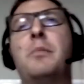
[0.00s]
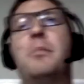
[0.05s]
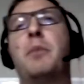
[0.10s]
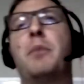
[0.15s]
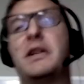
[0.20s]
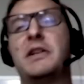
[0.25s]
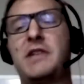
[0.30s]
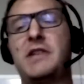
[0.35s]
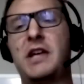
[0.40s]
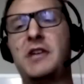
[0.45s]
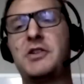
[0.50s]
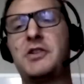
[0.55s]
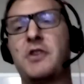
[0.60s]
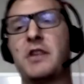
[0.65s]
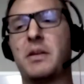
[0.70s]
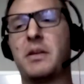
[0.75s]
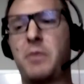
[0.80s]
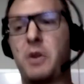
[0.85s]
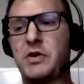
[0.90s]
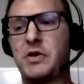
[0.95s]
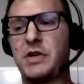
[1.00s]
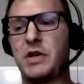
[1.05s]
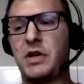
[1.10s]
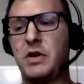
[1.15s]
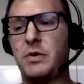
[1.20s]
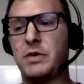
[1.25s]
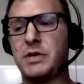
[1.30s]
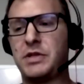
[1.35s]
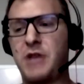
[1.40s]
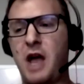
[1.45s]
But essentially, the person
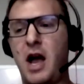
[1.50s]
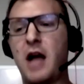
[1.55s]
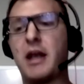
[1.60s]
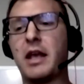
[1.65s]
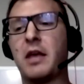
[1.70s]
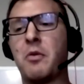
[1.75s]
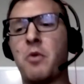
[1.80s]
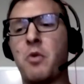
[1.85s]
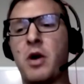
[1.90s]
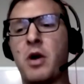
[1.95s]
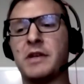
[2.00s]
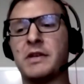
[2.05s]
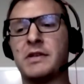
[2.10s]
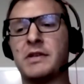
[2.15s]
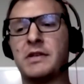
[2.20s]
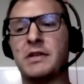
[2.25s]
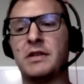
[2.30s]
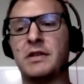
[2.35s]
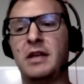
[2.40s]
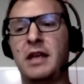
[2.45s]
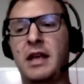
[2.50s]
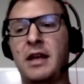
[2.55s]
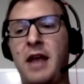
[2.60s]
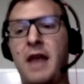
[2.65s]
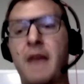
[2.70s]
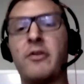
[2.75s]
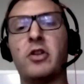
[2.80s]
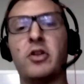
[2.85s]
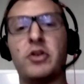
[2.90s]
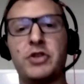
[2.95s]
who was talking was an
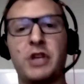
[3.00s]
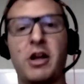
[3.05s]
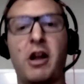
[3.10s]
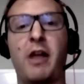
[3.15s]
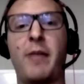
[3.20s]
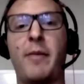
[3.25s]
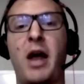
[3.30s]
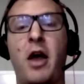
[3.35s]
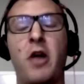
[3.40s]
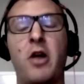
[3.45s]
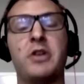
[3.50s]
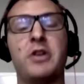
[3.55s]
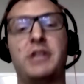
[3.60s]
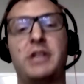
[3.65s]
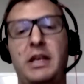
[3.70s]
evolutionary biologist.